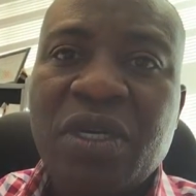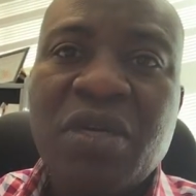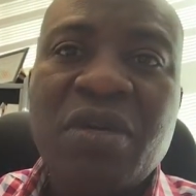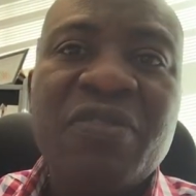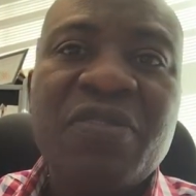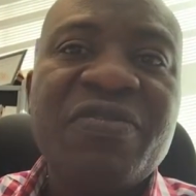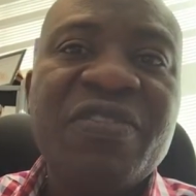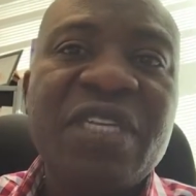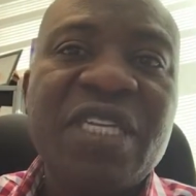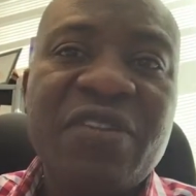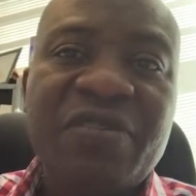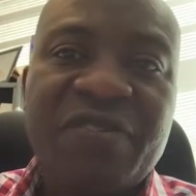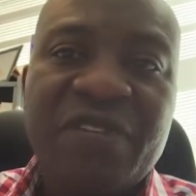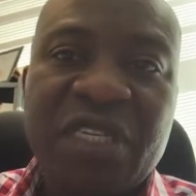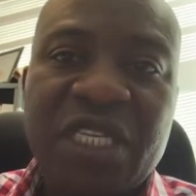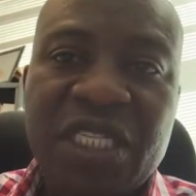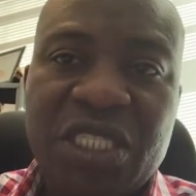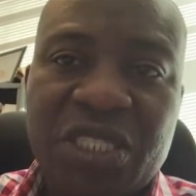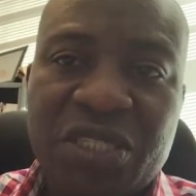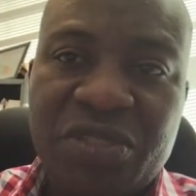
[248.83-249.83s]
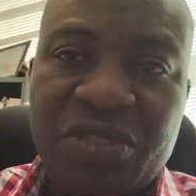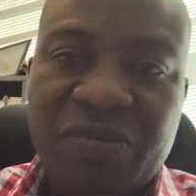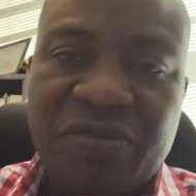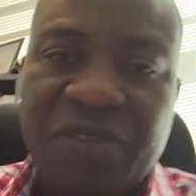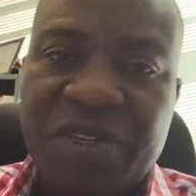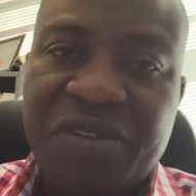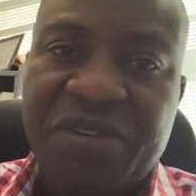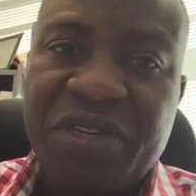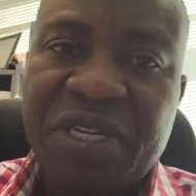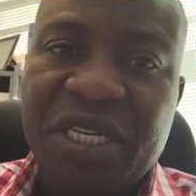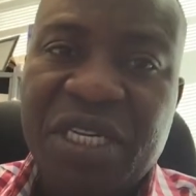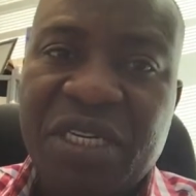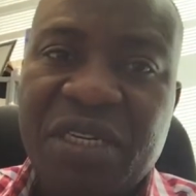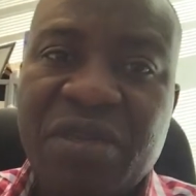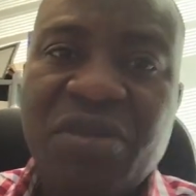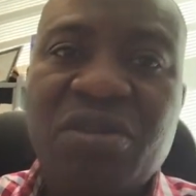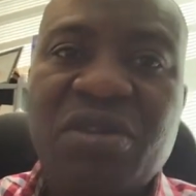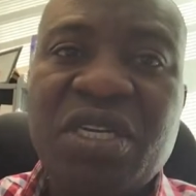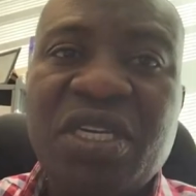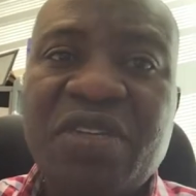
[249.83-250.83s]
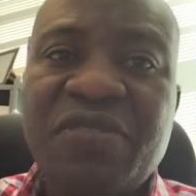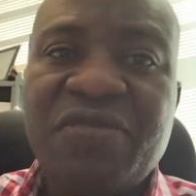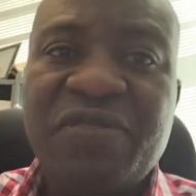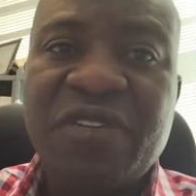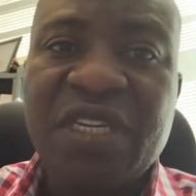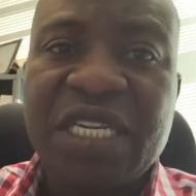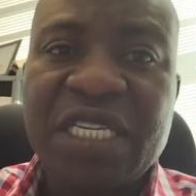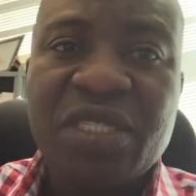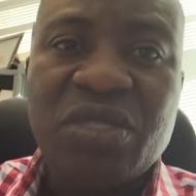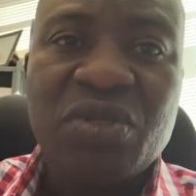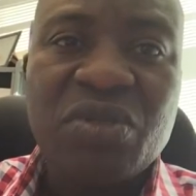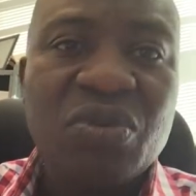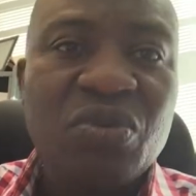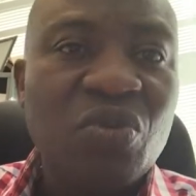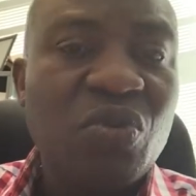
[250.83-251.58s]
of the definitions of a drug or a device,